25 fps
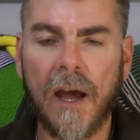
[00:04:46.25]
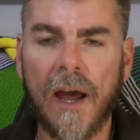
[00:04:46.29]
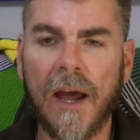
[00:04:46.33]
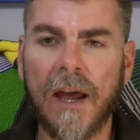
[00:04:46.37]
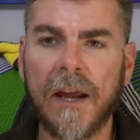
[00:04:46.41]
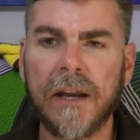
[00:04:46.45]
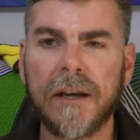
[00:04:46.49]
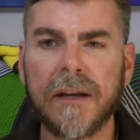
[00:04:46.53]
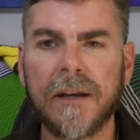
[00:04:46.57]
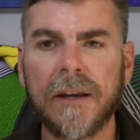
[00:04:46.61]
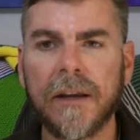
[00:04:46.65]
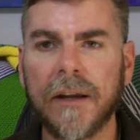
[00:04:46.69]

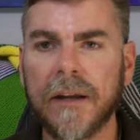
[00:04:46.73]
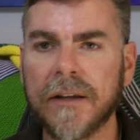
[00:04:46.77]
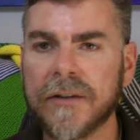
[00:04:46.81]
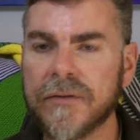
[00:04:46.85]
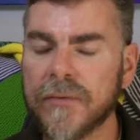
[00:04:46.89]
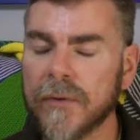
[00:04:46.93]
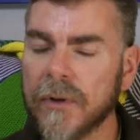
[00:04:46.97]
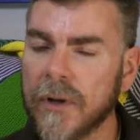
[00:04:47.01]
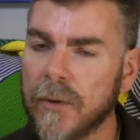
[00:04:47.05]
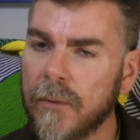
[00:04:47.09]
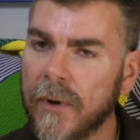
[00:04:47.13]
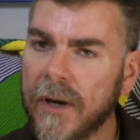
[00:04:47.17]
and
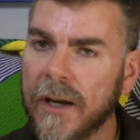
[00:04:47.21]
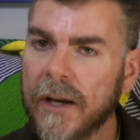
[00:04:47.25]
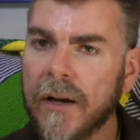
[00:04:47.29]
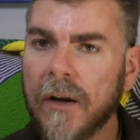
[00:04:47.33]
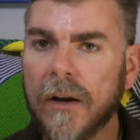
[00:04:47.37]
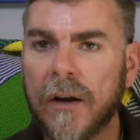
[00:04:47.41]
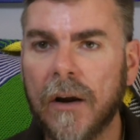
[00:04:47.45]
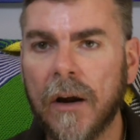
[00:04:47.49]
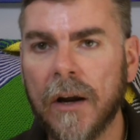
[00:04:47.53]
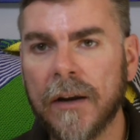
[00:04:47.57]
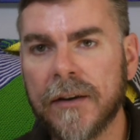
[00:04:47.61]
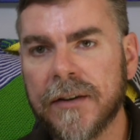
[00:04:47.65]
it's really weird.
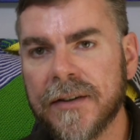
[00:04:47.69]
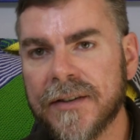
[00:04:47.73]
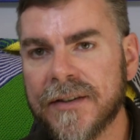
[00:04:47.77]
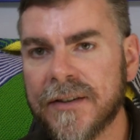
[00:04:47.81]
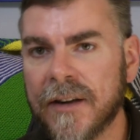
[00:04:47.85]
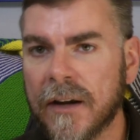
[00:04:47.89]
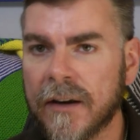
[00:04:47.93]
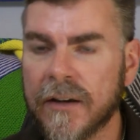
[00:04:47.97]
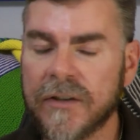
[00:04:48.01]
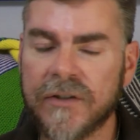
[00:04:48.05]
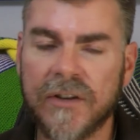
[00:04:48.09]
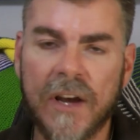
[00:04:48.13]
I, I, just
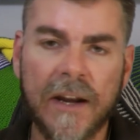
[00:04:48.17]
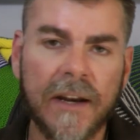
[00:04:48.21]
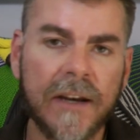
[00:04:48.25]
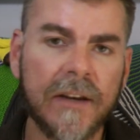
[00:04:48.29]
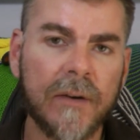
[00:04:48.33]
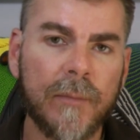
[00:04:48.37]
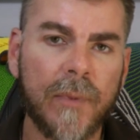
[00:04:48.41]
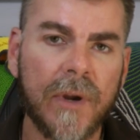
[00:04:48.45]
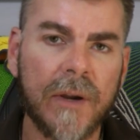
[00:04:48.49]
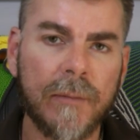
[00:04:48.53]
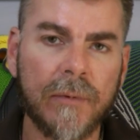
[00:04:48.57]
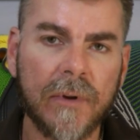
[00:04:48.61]
started
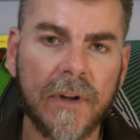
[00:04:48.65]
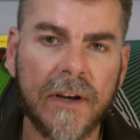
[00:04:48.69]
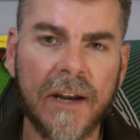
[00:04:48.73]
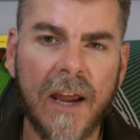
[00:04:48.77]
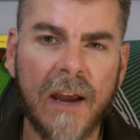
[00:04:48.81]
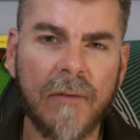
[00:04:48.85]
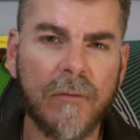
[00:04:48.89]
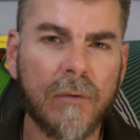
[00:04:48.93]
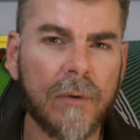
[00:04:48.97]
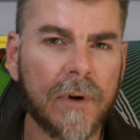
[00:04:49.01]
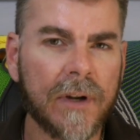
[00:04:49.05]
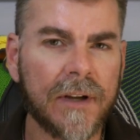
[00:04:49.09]
chatting to people, and
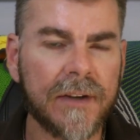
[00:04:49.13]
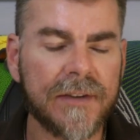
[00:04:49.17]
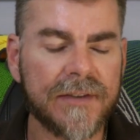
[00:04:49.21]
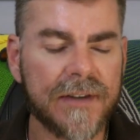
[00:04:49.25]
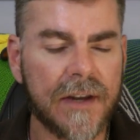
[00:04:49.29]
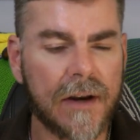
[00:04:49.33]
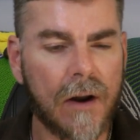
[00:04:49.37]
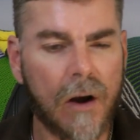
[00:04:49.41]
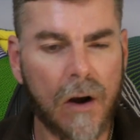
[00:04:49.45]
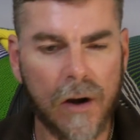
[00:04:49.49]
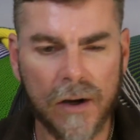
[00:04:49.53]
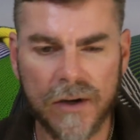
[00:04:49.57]
everybody
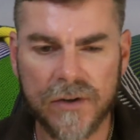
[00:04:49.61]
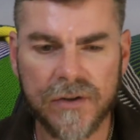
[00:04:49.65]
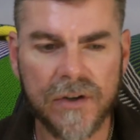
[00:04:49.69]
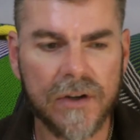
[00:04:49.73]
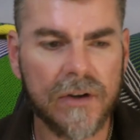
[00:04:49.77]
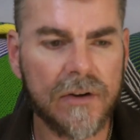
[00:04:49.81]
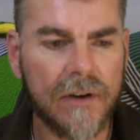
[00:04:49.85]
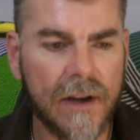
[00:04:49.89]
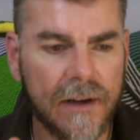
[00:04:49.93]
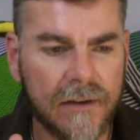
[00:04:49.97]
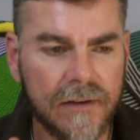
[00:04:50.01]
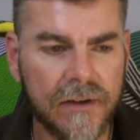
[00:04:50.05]
said, oh, you
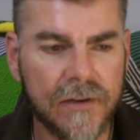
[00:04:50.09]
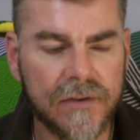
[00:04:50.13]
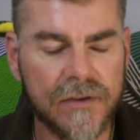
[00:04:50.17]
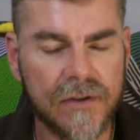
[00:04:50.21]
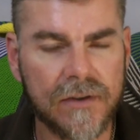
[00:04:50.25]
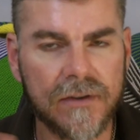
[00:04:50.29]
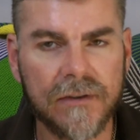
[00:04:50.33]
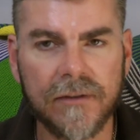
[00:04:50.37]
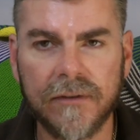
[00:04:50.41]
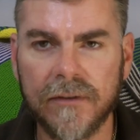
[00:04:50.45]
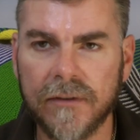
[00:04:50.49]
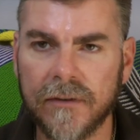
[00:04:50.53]
should, you
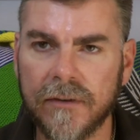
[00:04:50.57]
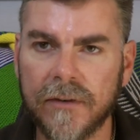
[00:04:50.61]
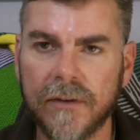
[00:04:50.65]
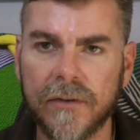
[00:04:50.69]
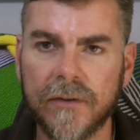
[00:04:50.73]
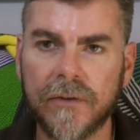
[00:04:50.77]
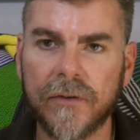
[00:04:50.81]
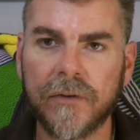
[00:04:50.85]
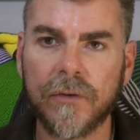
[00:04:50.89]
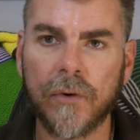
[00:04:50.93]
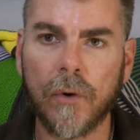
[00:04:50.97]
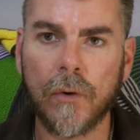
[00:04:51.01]
should
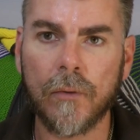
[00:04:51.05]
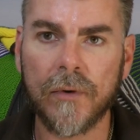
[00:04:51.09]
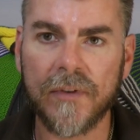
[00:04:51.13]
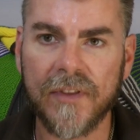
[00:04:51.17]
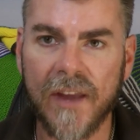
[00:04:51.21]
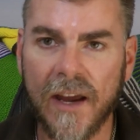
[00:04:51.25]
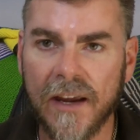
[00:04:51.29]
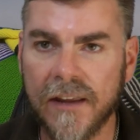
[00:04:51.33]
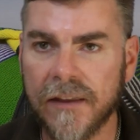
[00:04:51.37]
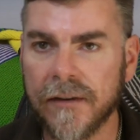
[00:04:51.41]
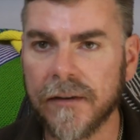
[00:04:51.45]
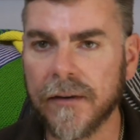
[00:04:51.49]
talk
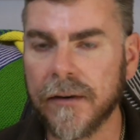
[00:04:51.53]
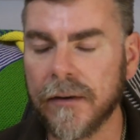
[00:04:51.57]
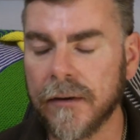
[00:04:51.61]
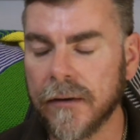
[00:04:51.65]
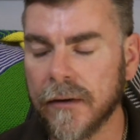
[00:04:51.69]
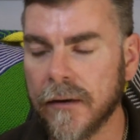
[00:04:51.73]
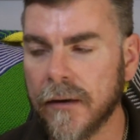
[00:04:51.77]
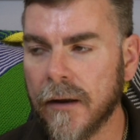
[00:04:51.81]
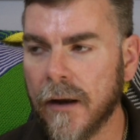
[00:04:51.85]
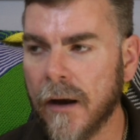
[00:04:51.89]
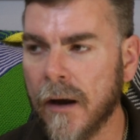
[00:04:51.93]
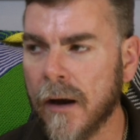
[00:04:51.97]
with Nathan.
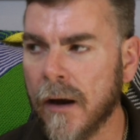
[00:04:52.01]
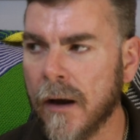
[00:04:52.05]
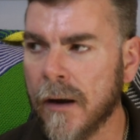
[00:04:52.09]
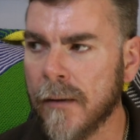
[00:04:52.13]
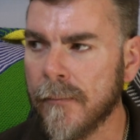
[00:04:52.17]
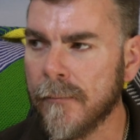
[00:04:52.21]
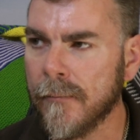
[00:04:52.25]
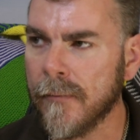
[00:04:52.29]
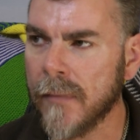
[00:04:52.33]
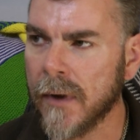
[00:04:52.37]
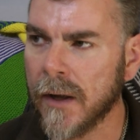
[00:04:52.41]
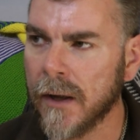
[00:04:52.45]

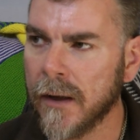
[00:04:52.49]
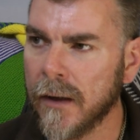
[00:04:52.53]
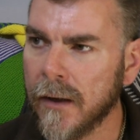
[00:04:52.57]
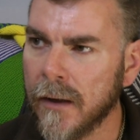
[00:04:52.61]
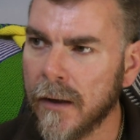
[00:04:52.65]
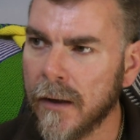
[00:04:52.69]
Um,